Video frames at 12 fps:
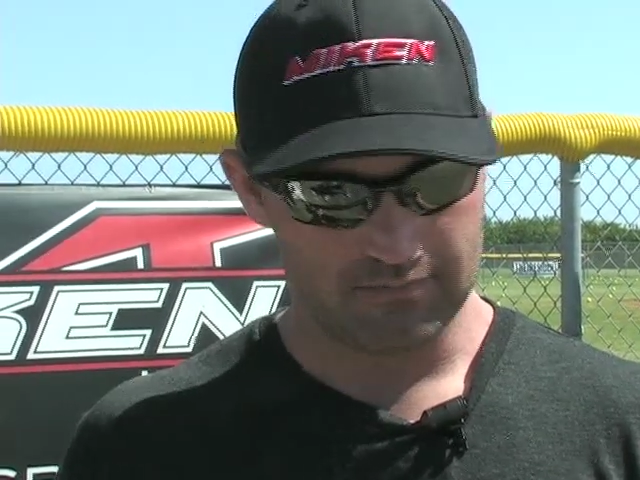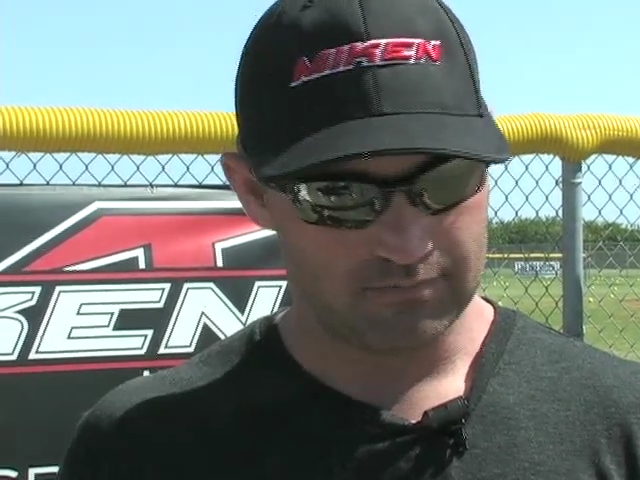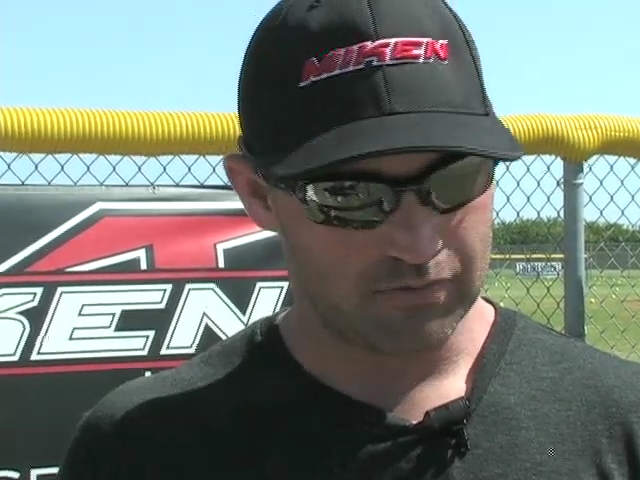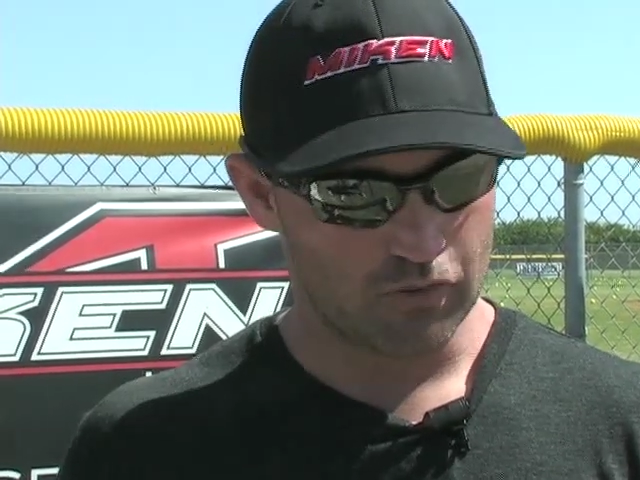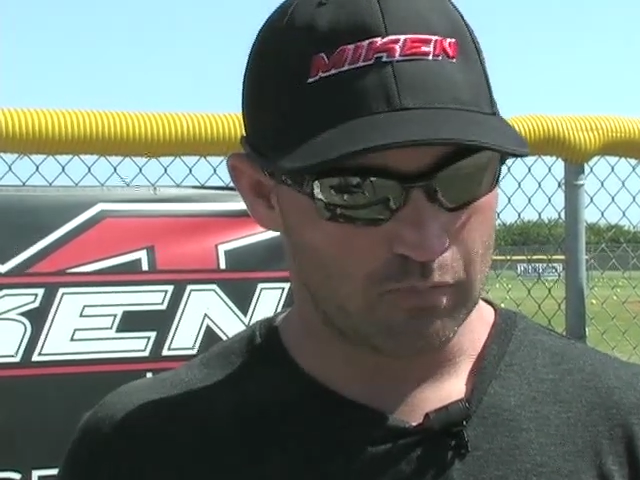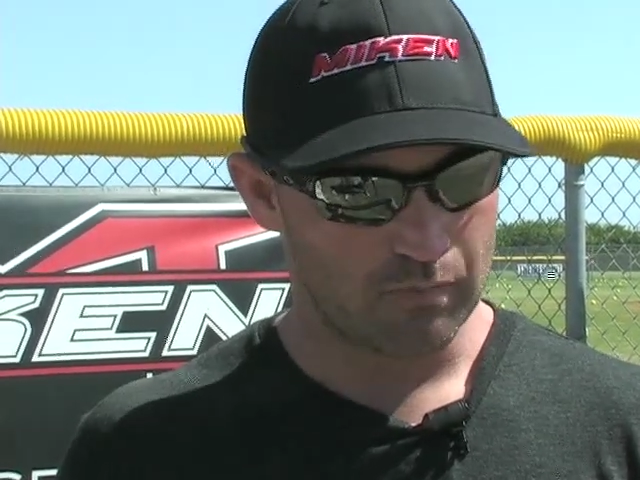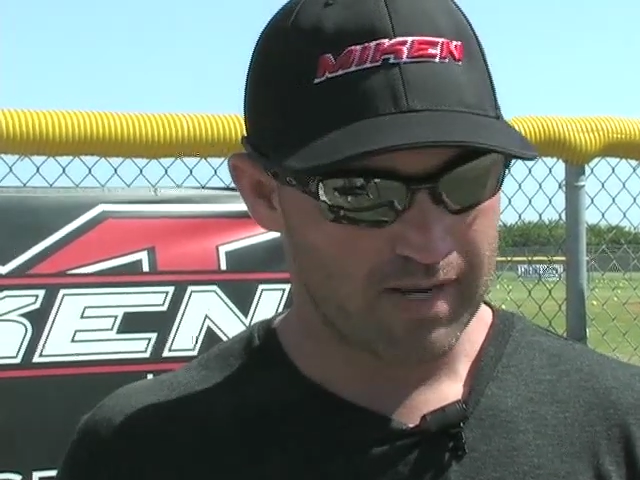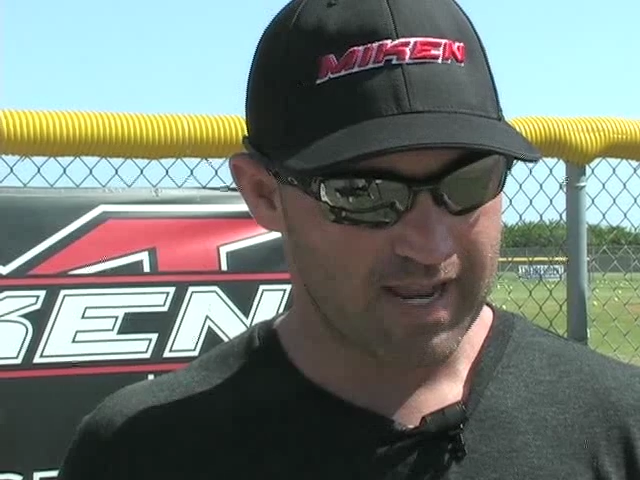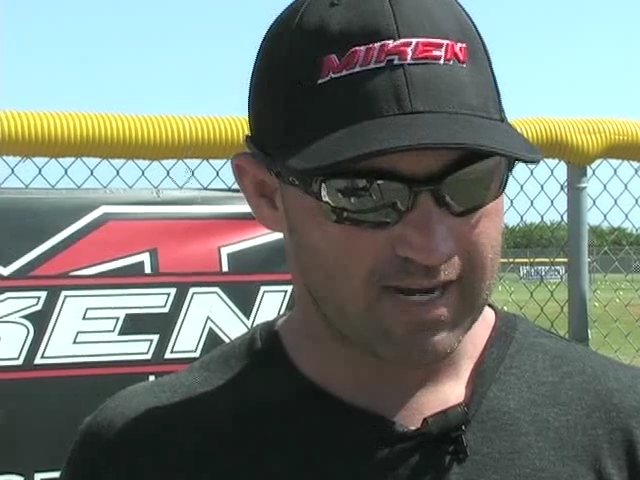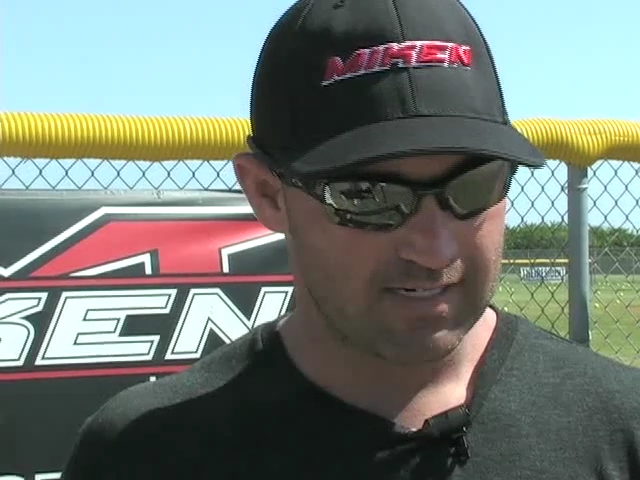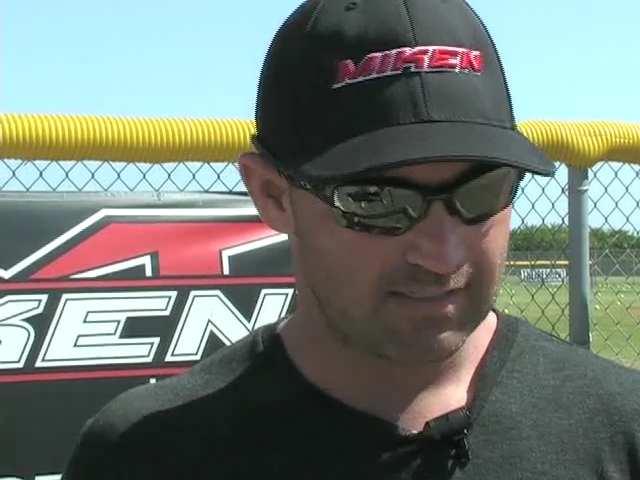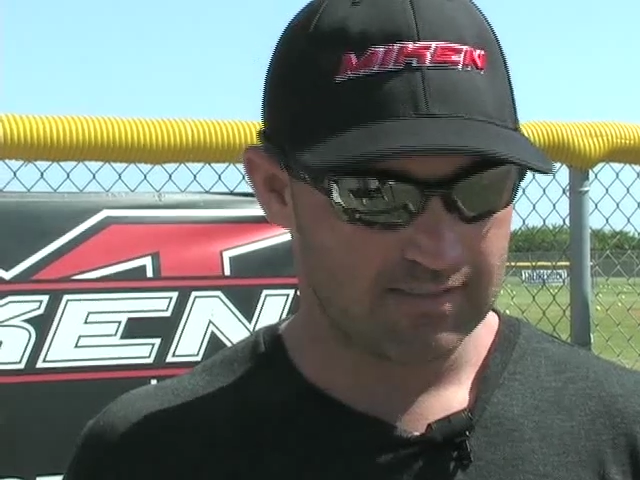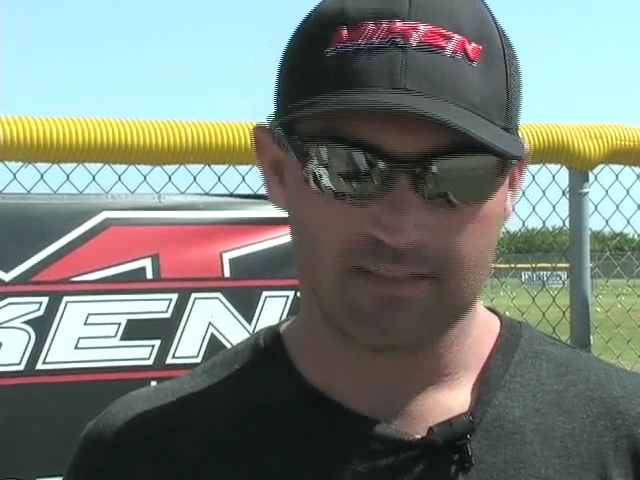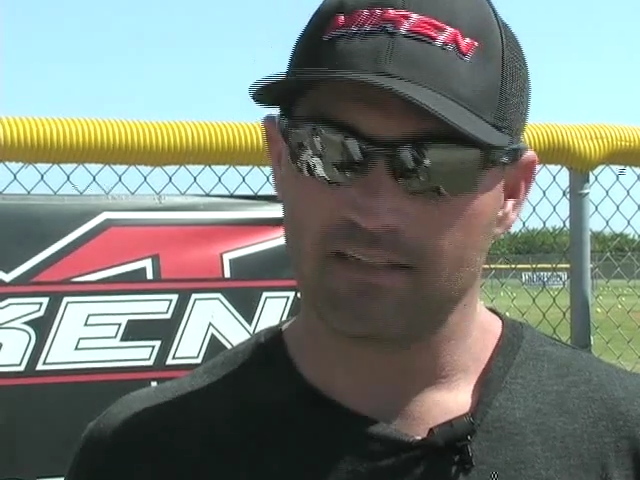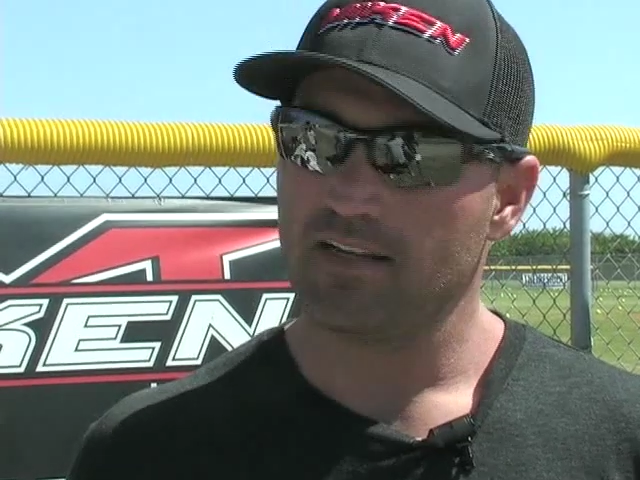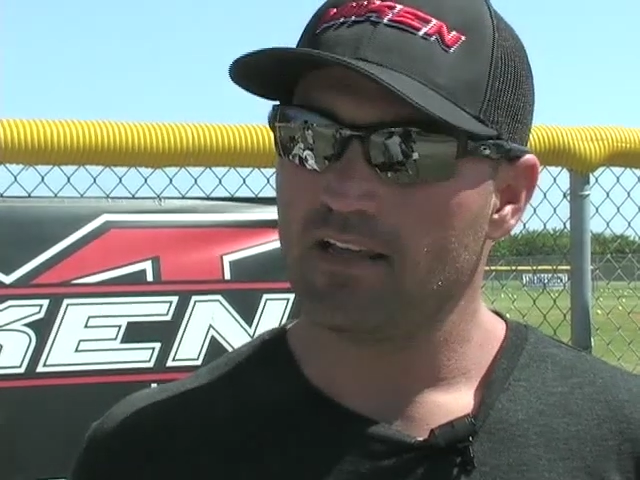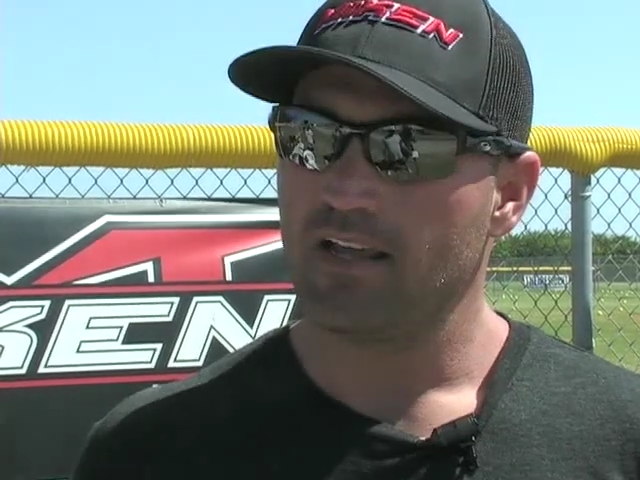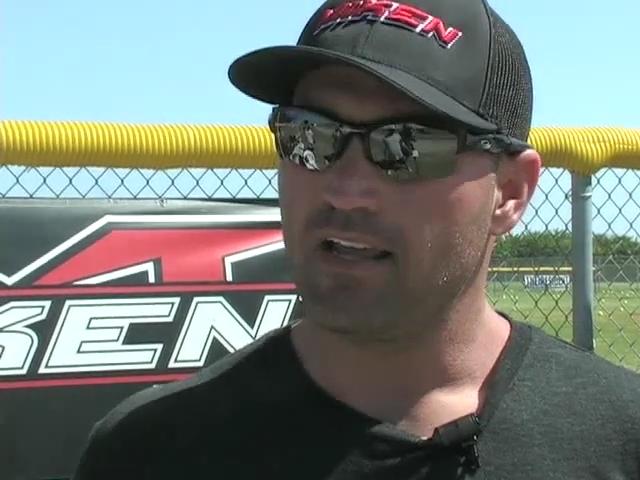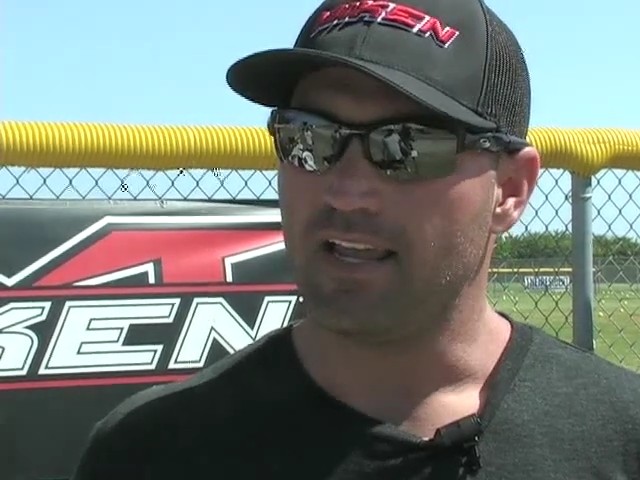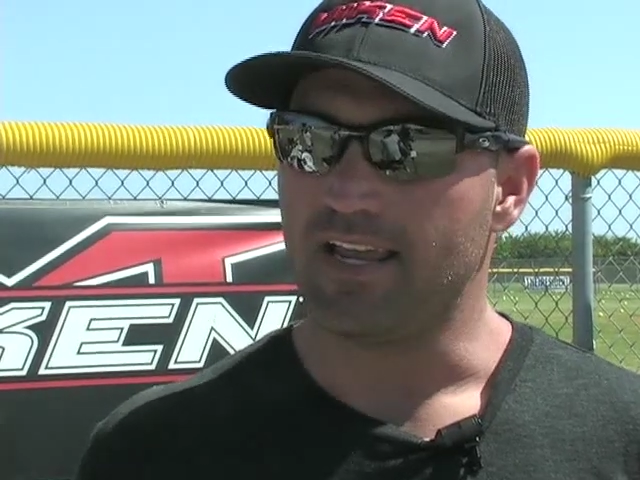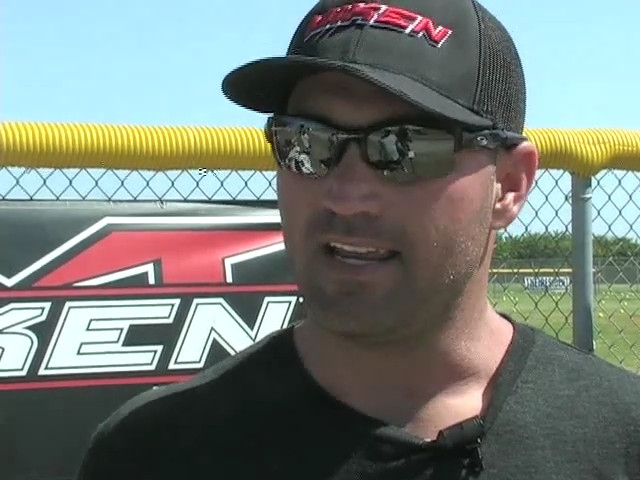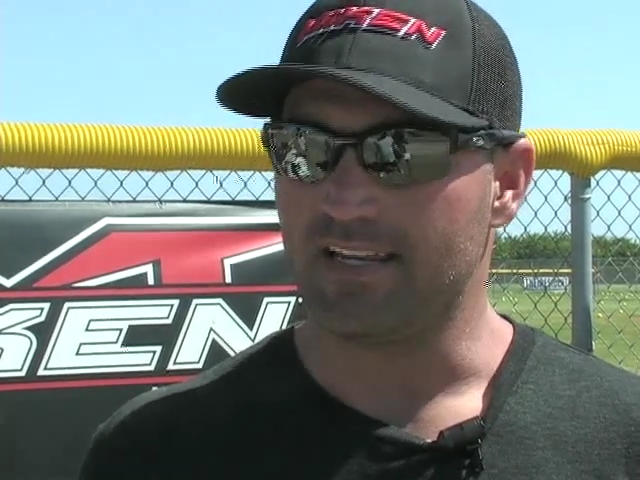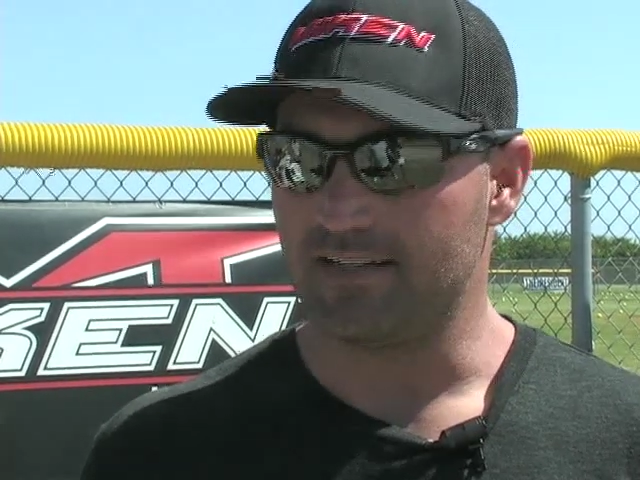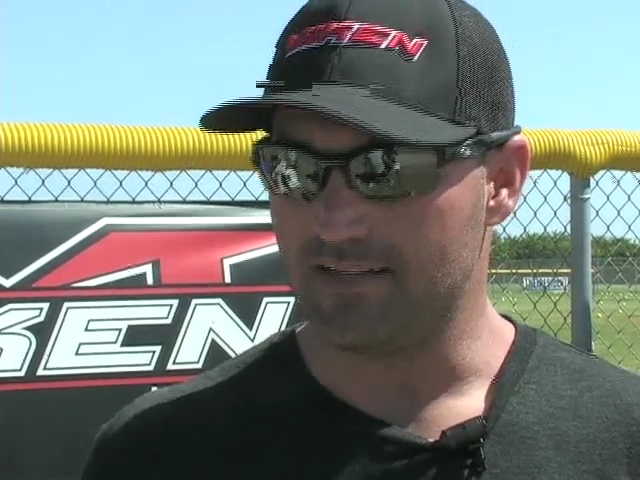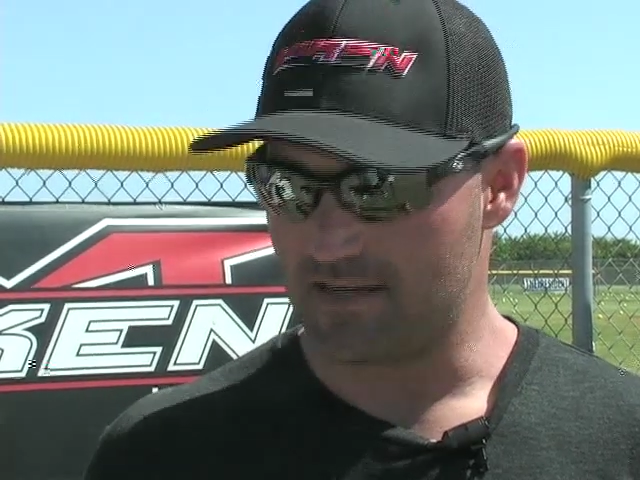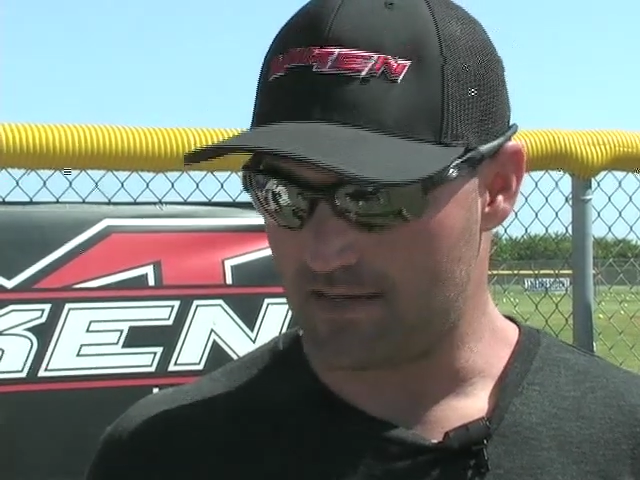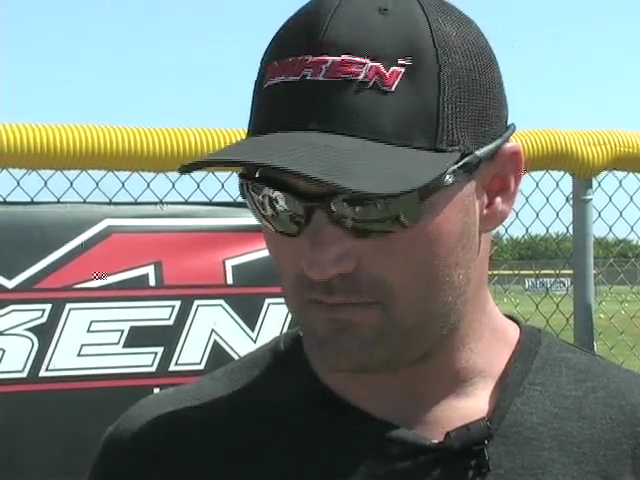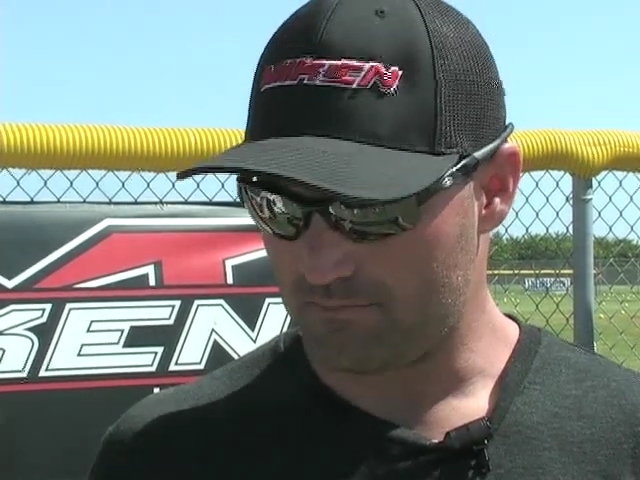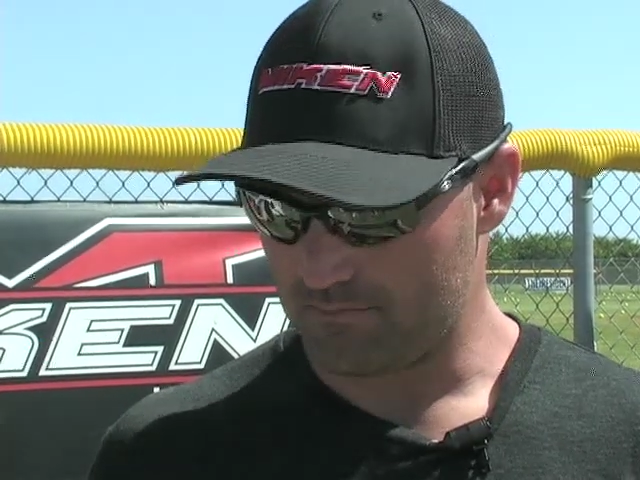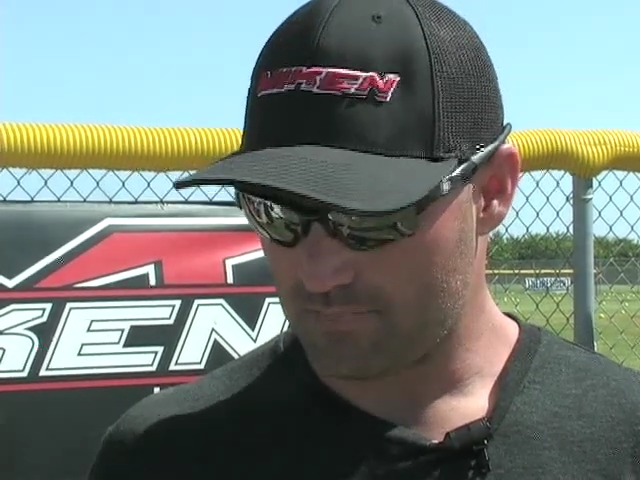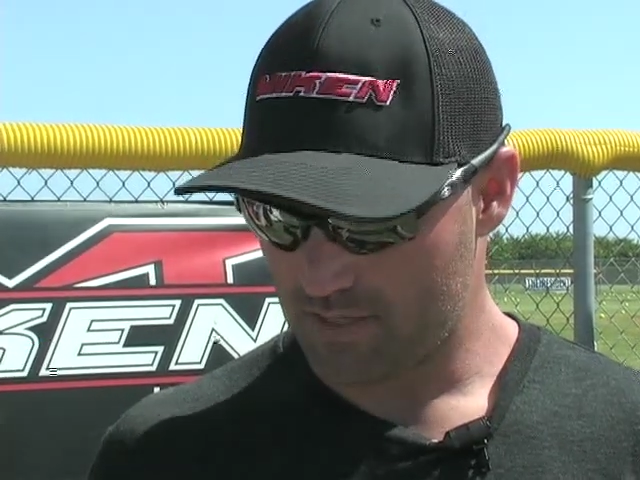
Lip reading: SuperMax, and